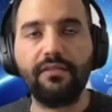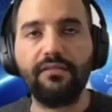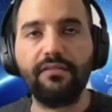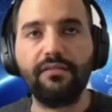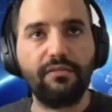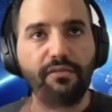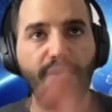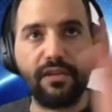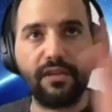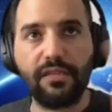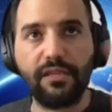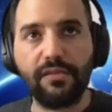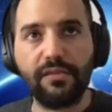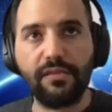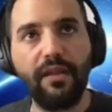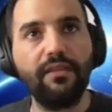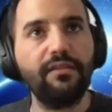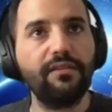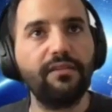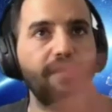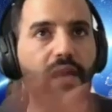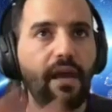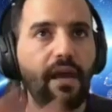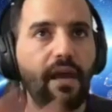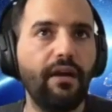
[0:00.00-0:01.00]
that's to expand
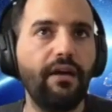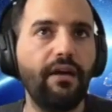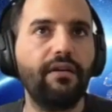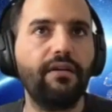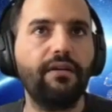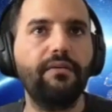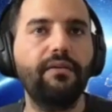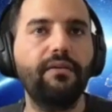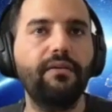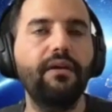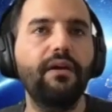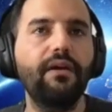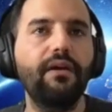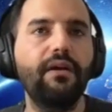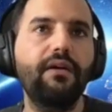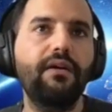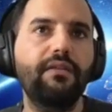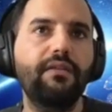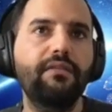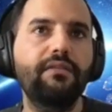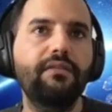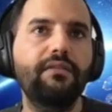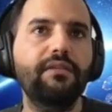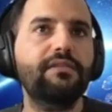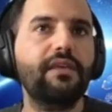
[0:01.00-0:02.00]
the Sahara,
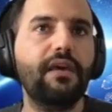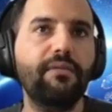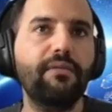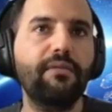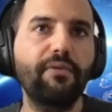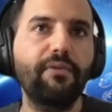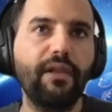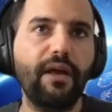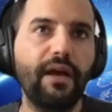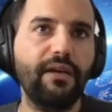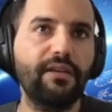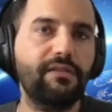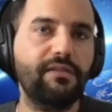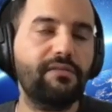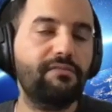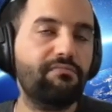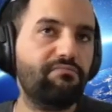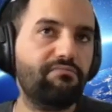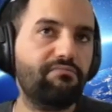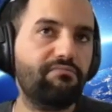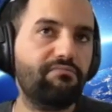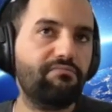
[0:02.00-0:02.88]
destabilize,